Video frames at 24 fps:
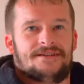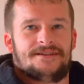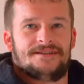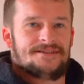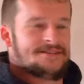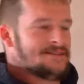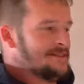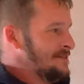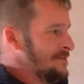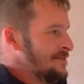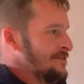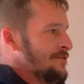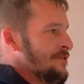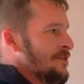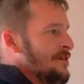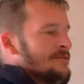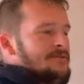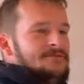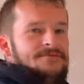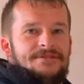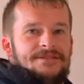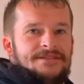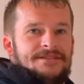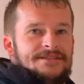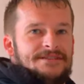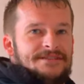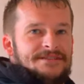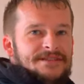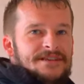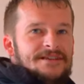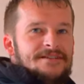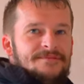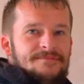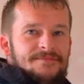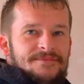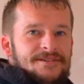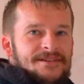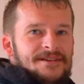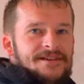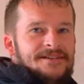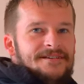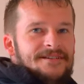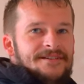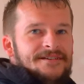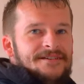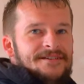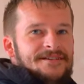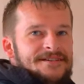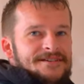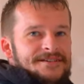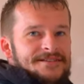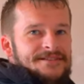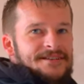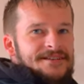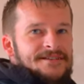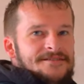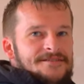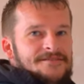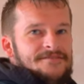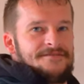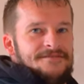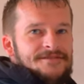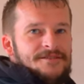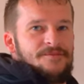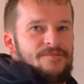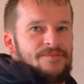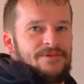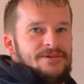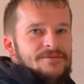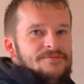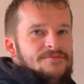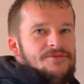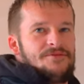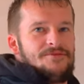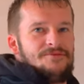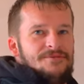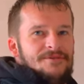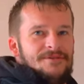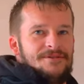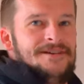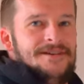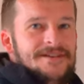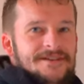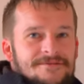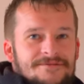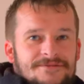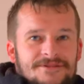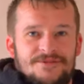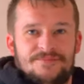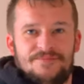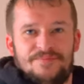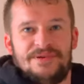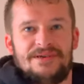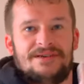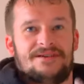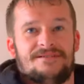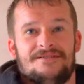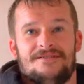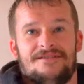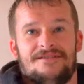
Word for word: it's not seeped in, it sits on top of your wall, and it'll just peel